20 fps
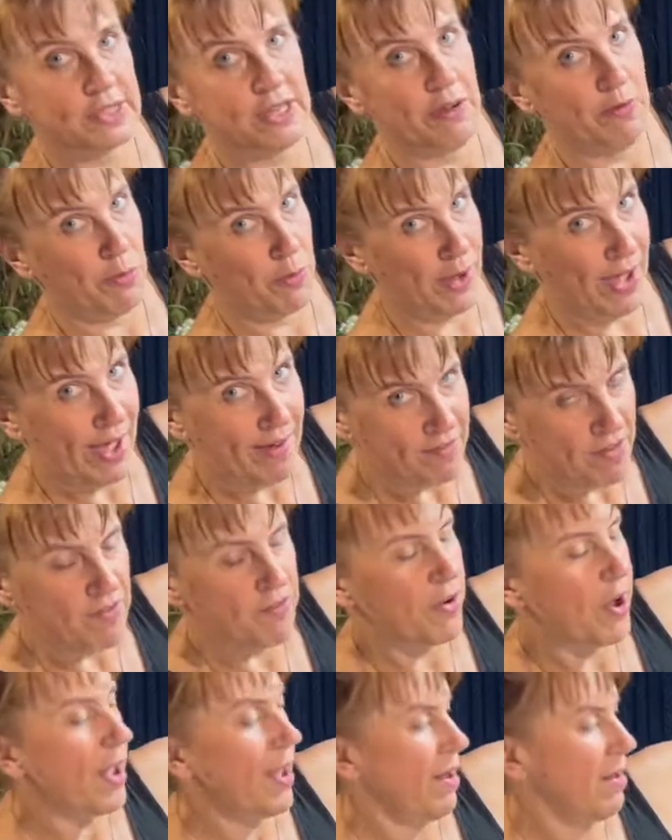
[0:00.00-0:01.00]
if we have a
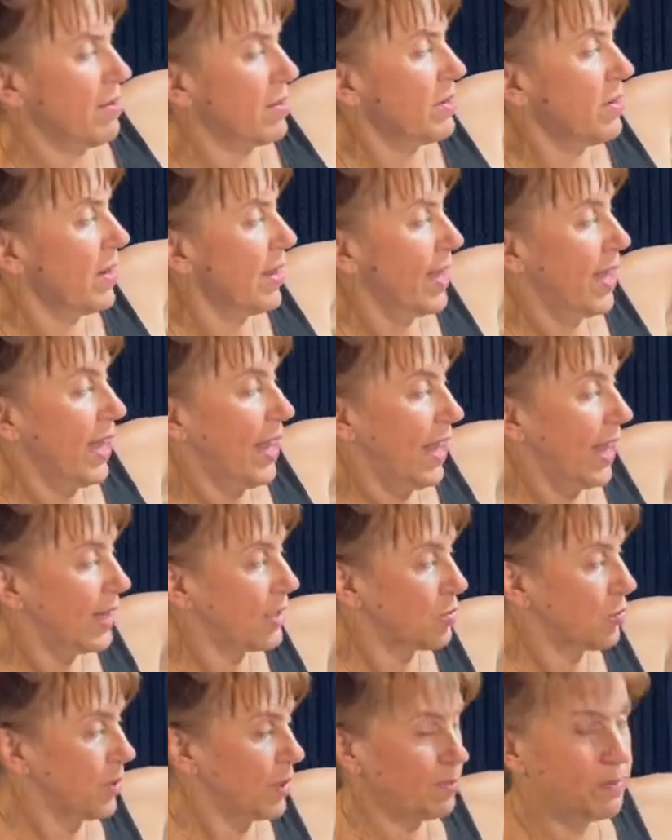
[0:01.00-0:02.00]
fire,
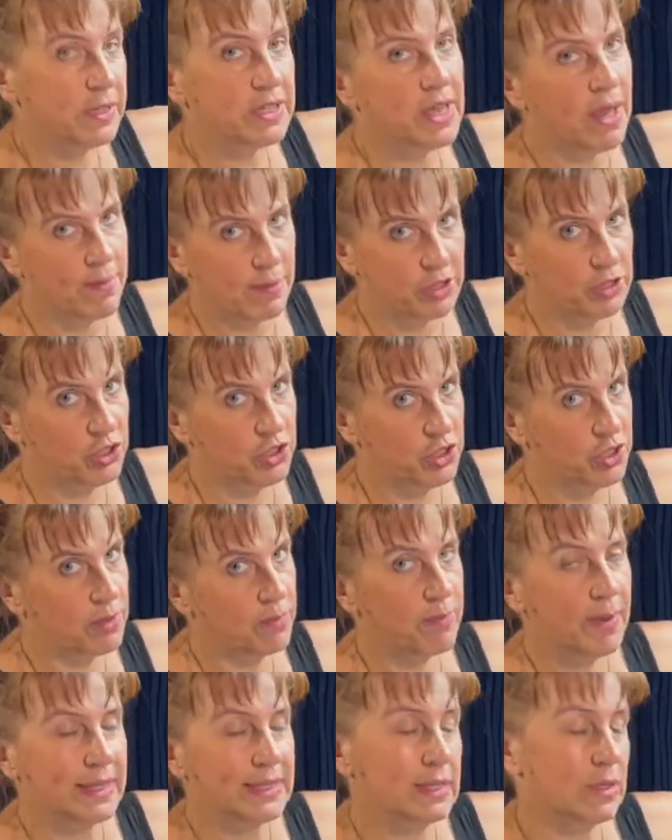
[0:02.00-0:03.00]
it will be damaged.
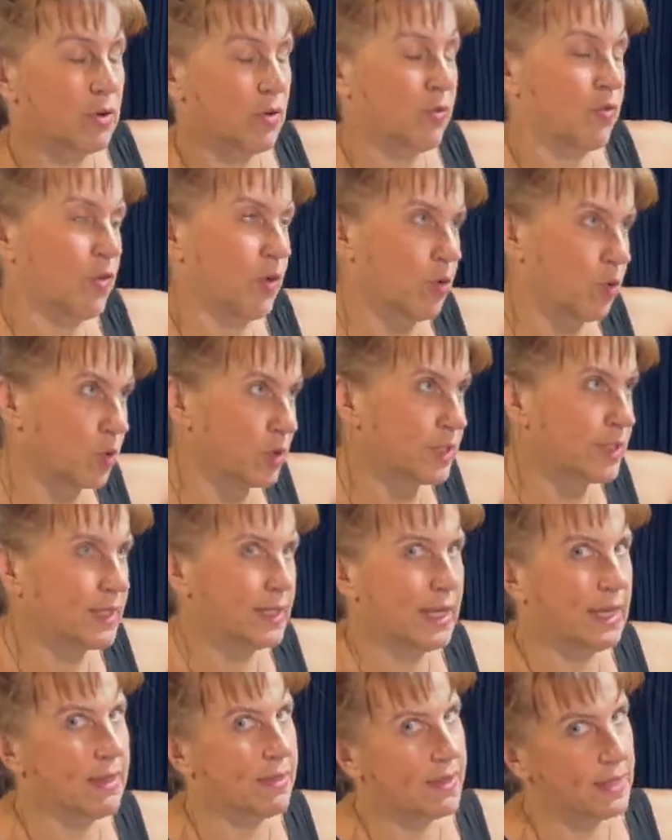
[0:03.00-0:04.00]
But of course,
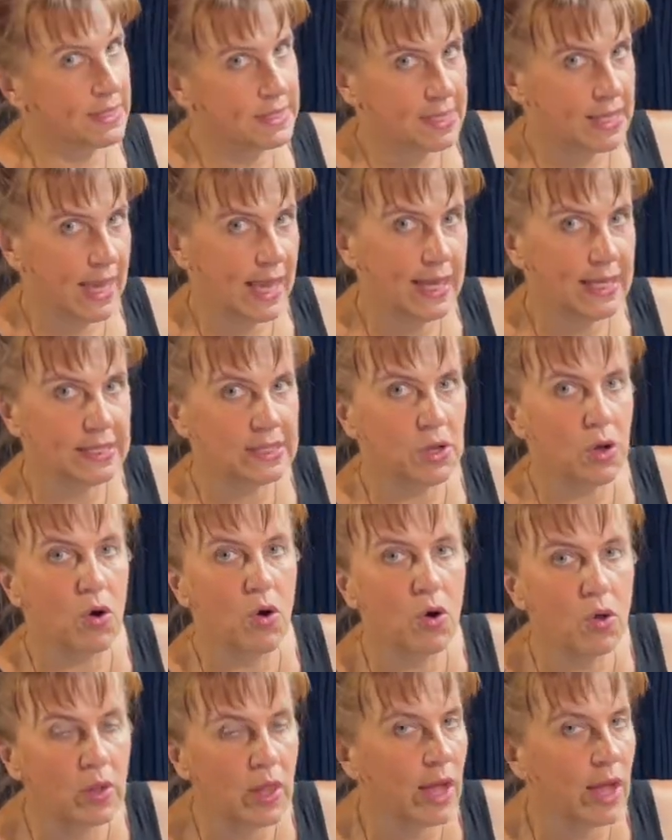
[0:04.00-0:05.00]
in this case, all